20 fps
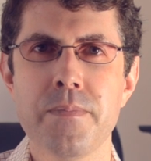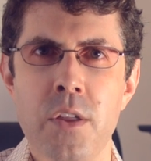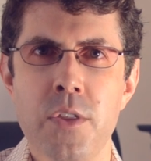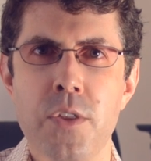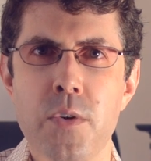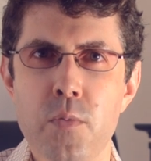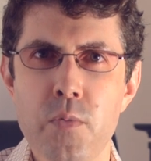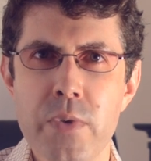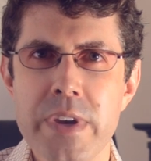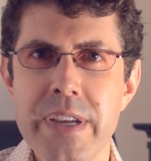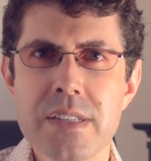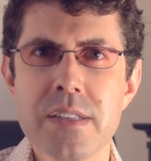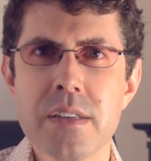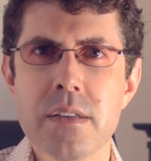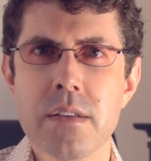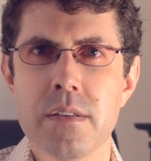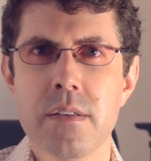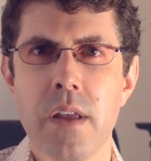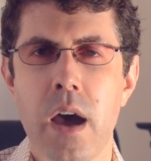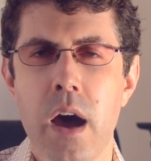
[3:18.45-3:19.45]
The
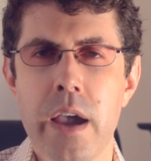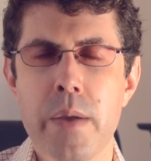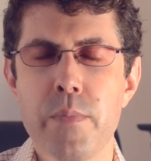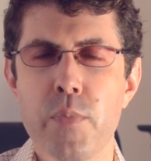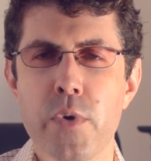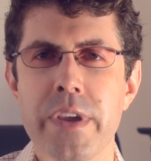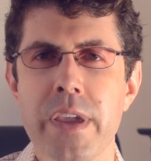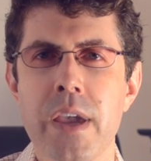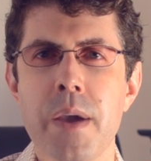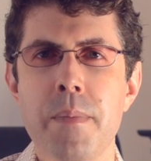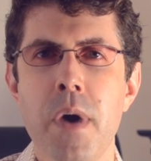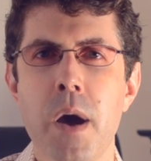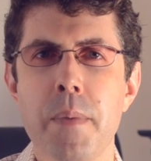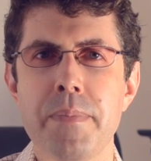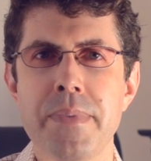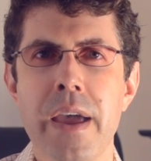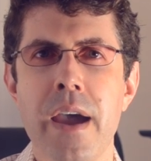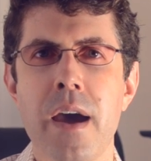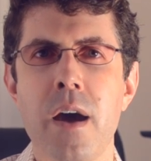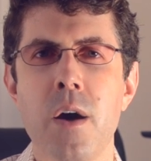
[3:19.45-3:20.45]
reason I bring him
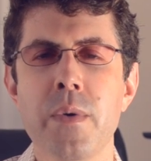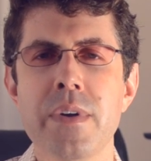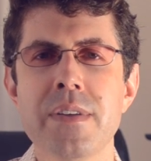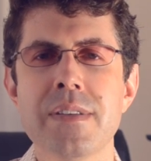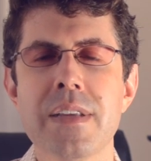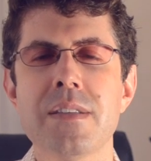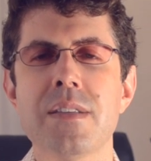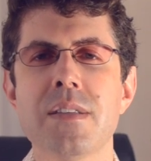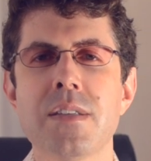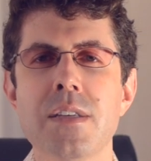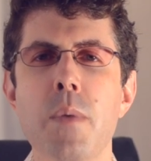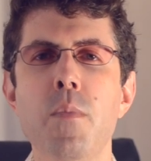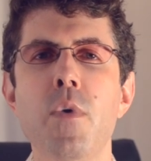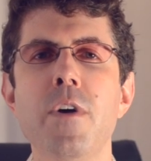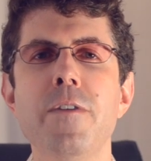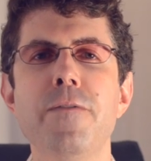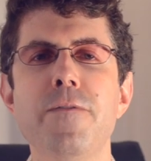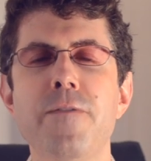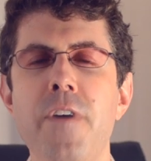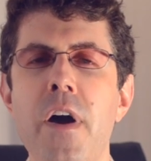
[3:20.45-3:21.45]
up now is that
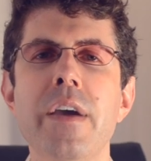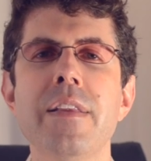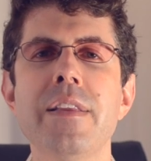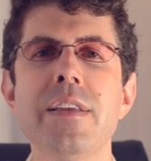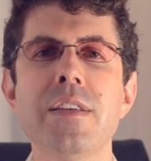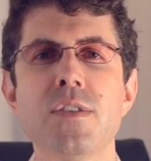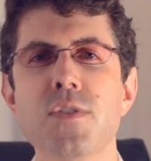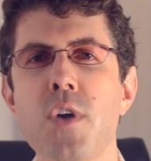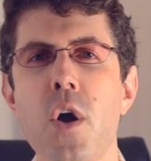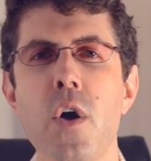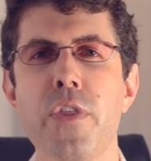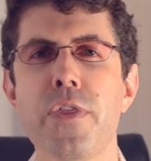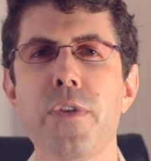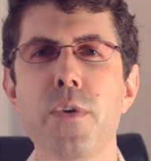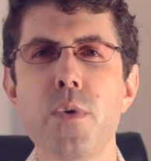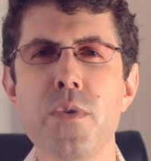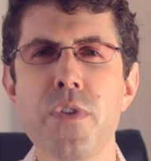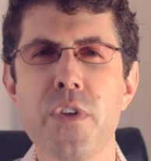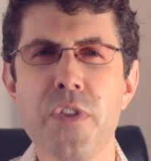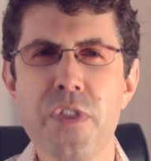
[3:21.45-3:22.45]
someone finally saw
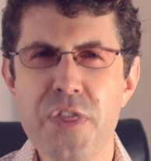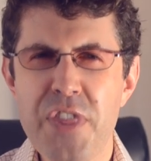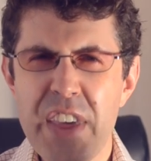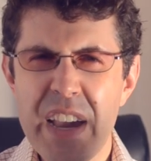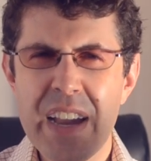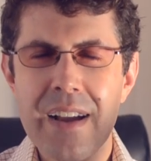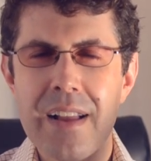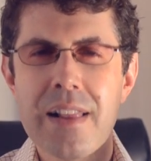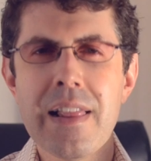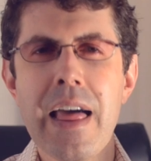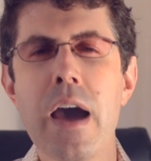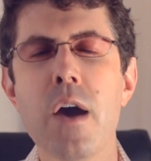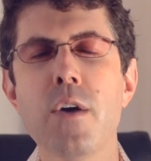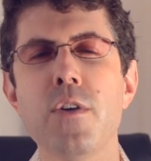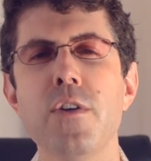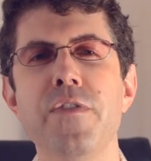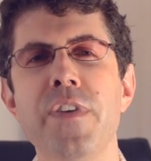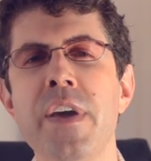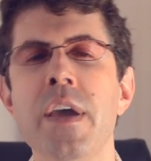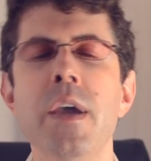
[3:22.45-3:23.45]
through the thick
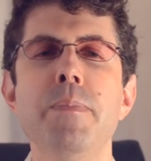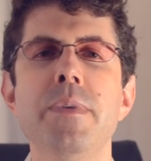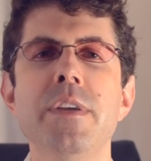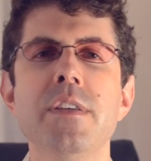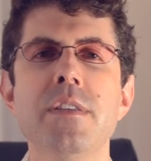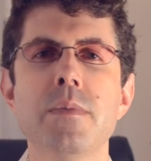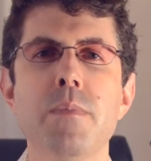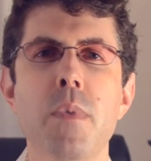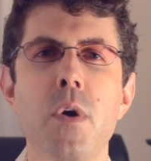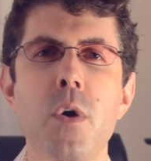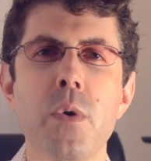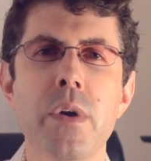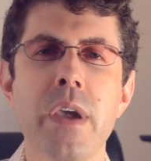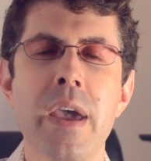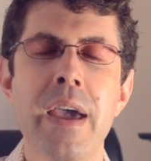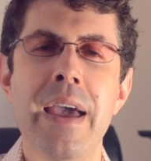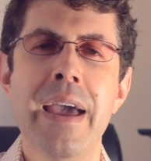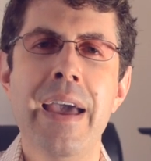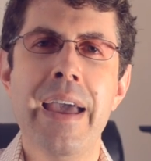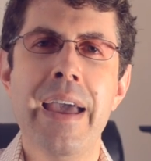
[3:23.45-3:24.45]
cloud of hippie smoke
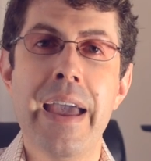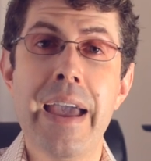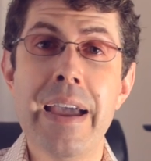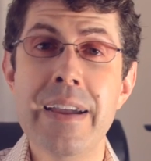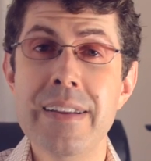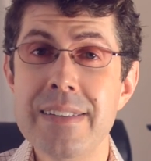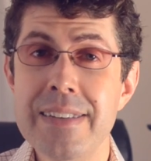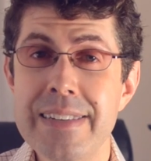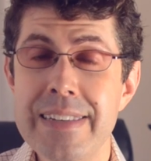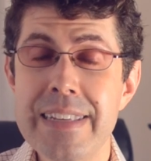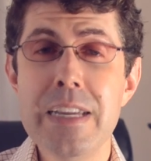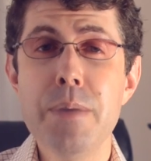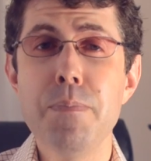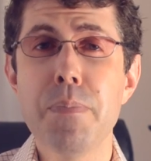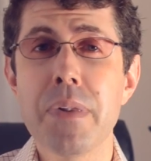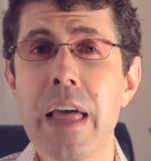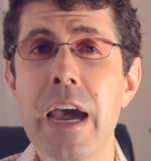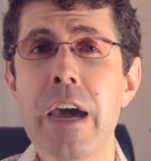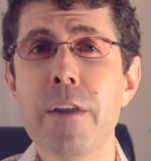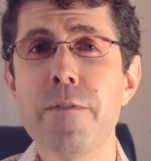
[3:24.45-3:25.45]
and
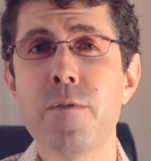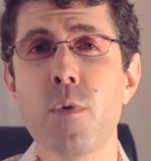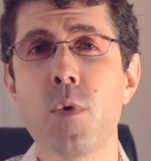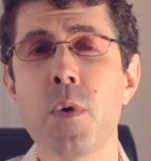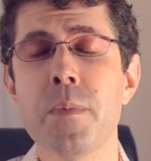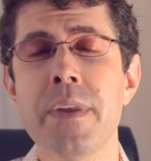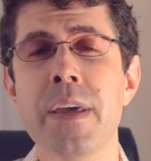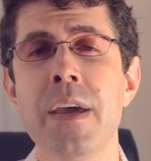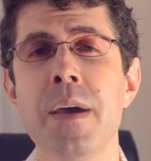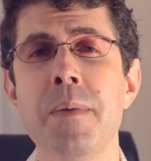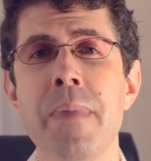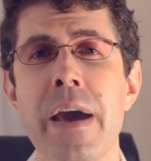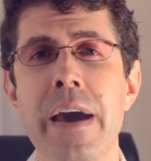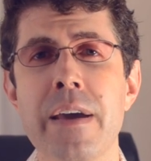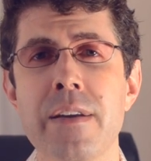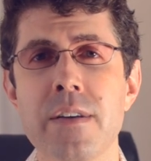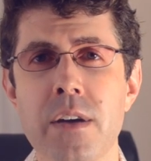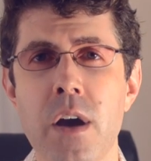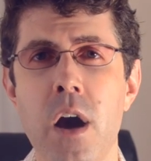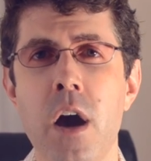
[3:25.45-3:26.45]
deplatformed him
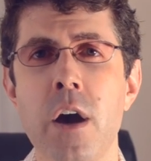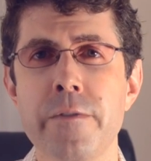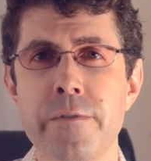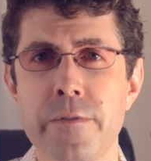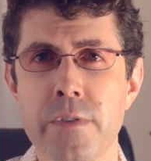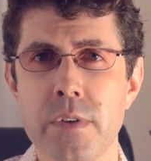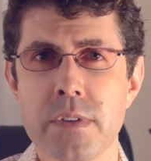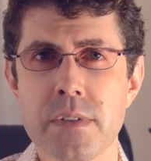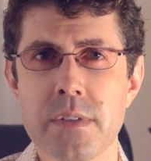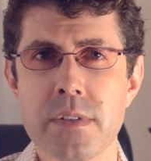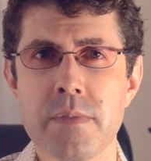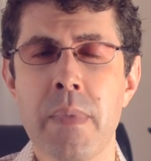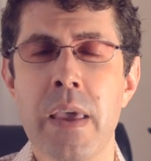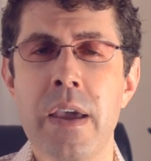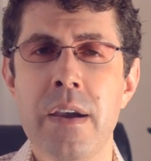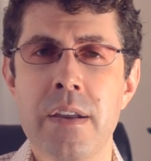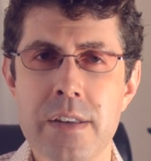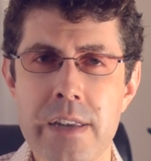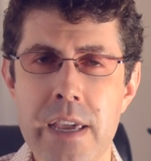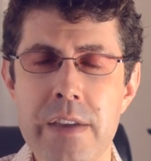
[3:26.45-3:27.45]
at a conference.
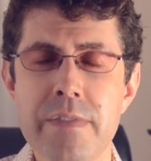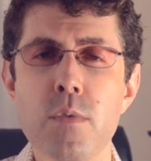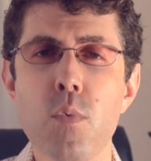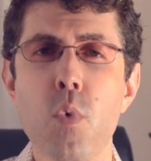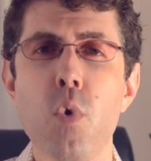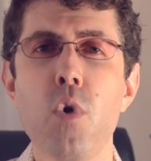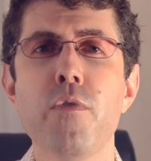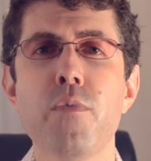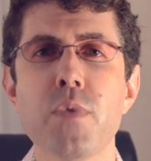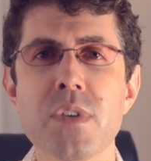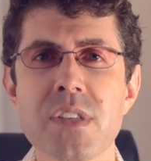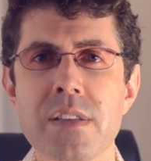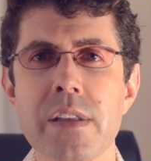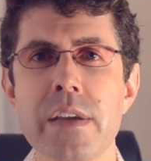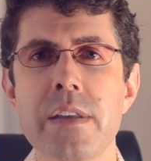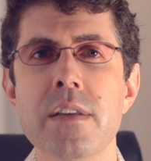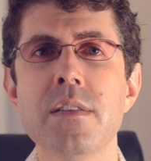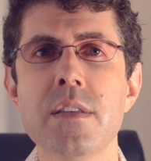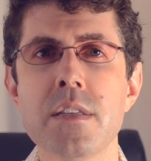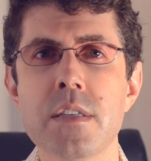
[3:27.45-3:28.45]
David Wolfe was
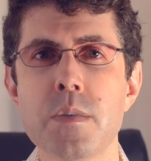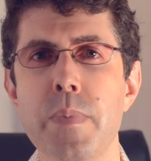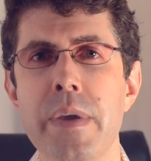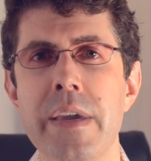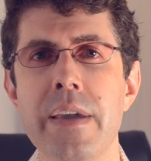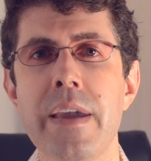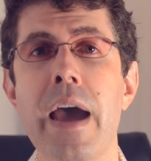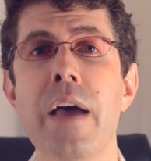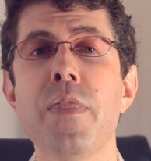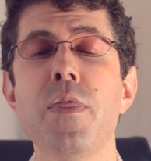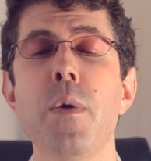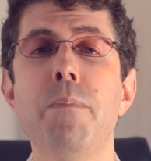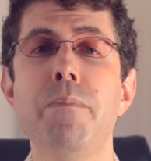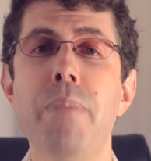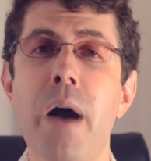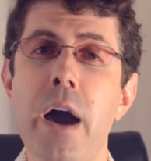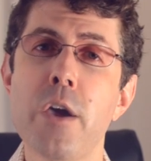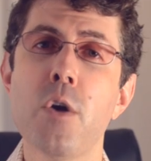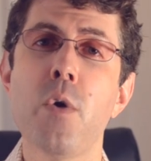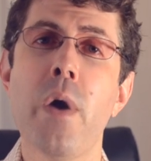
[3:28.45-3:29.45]
slated to speak at the
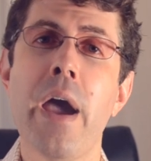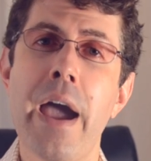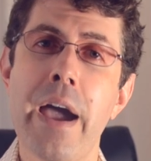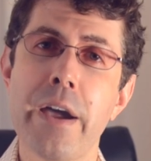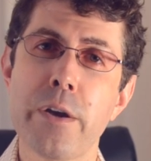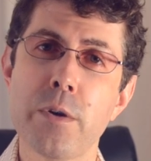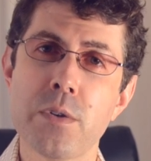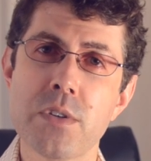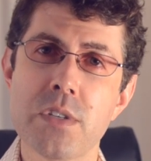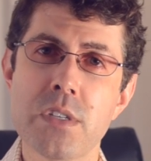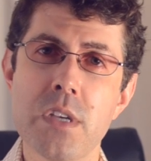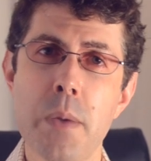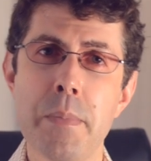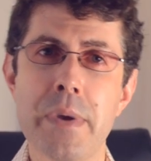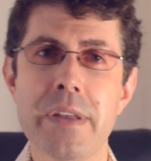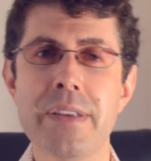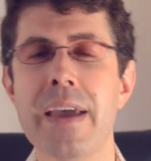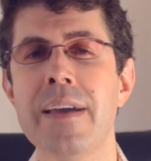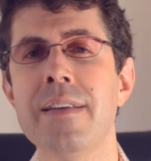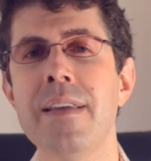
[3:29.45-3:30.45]
Biohacker
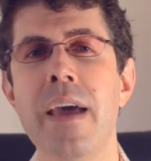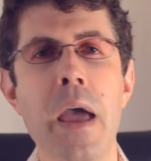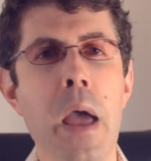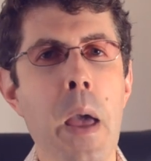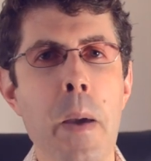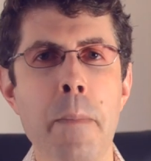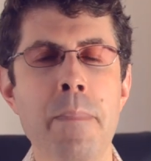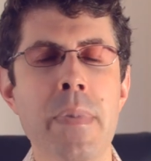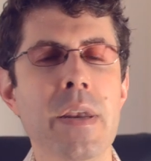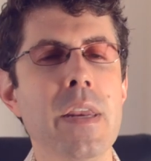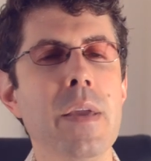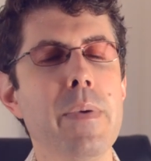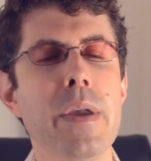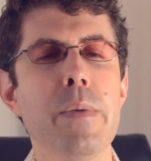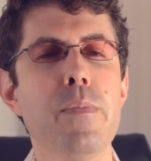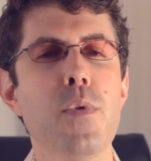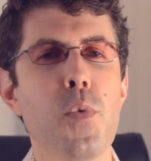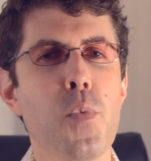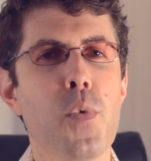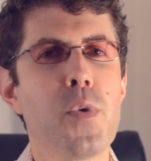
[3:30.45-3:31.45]
Summit, and many
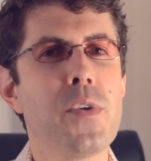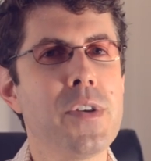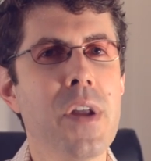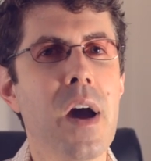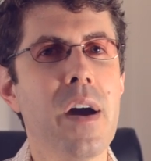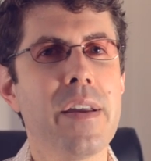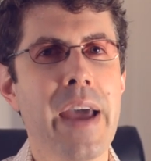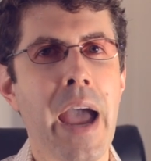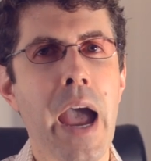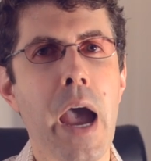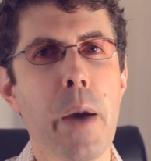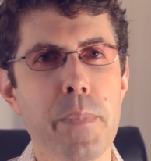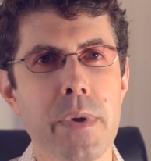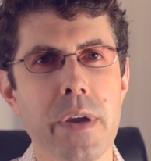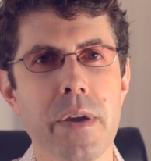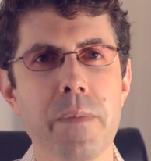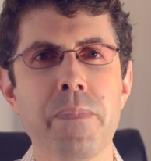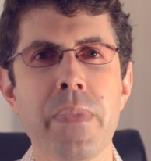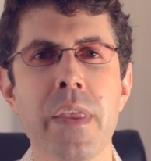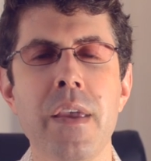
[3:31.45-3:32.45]
people were not happy.